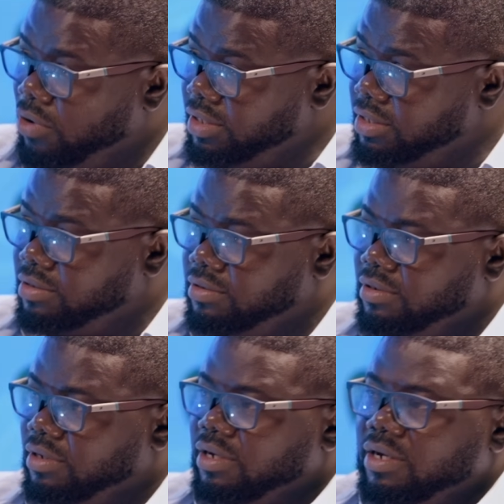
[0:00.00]
ones
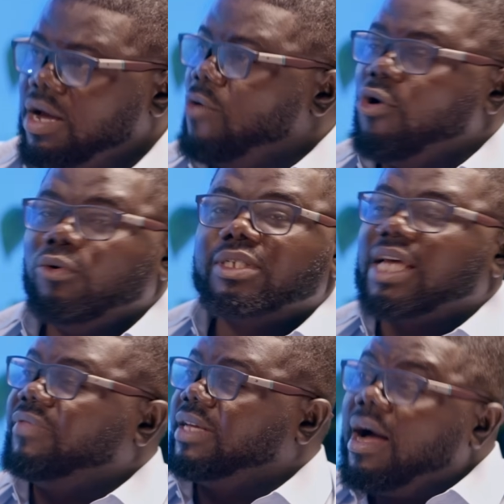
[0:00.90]
and we always
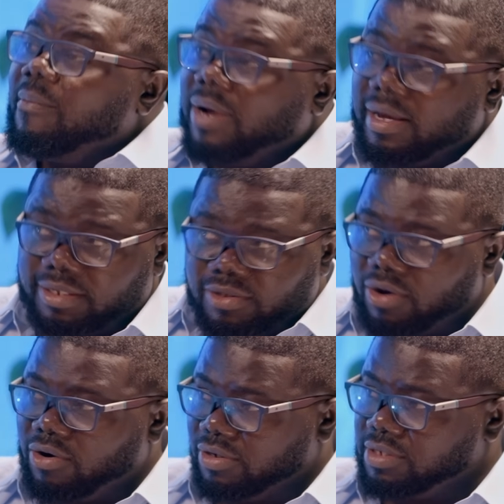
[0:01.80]
have the gamblers. It's not a
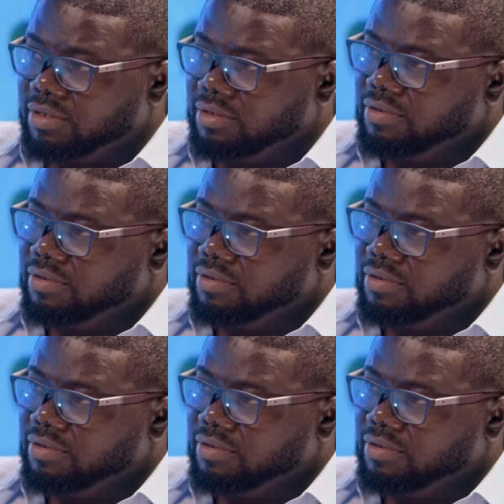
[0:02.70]
cost.